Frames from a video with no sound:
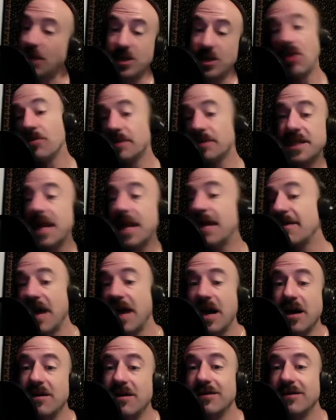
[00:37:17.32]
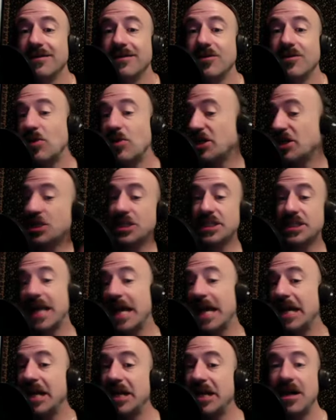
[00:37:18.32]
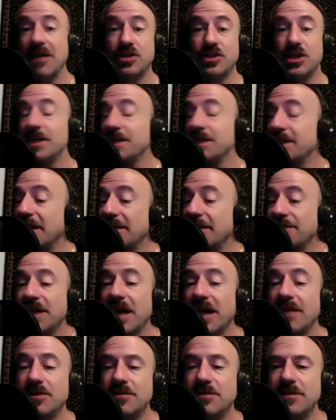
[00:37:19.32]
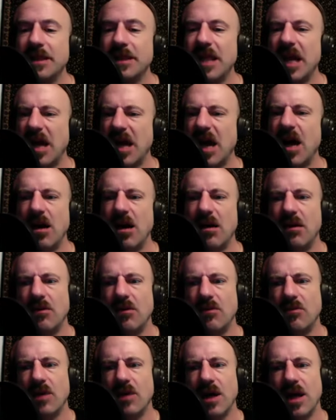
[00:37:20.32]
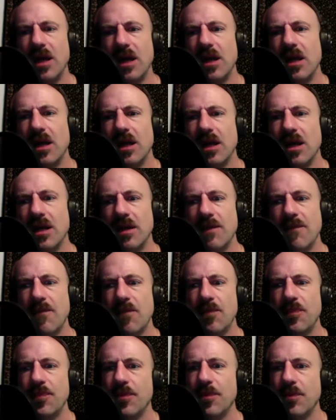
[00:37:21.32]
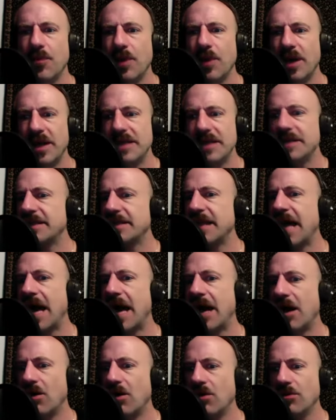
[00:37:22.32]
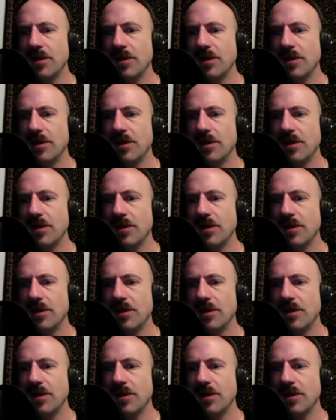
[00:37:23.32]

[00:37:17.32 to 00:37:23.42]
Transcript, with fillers: don't stay there. We just no. get enough just enough time to be like, oh, what what is that? Oh, mm-hmm.